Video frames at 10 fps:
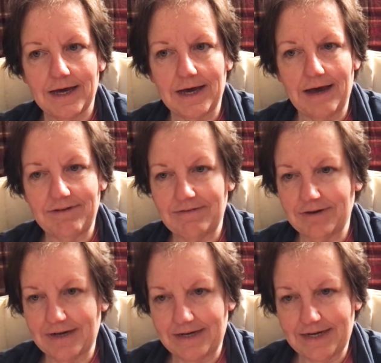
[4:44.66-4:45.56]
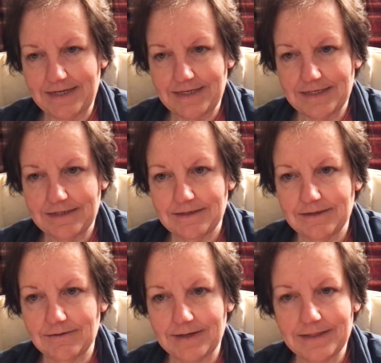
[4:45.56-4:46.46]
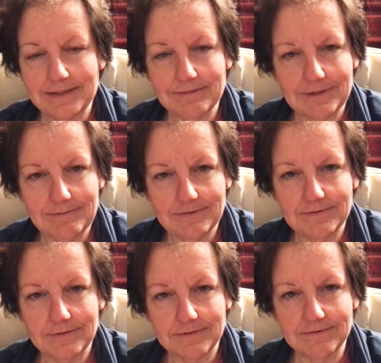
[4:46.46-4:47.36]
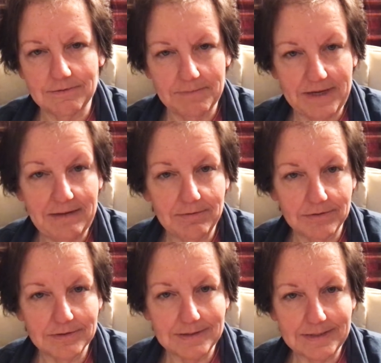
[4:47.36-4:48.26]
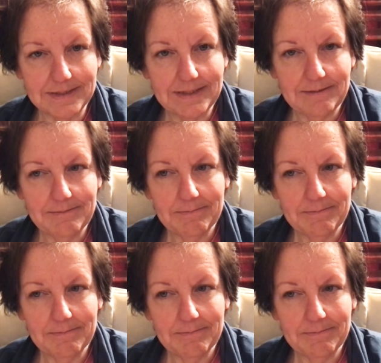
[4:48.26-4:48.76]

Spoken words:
I've never connected it quite this way before for me personally.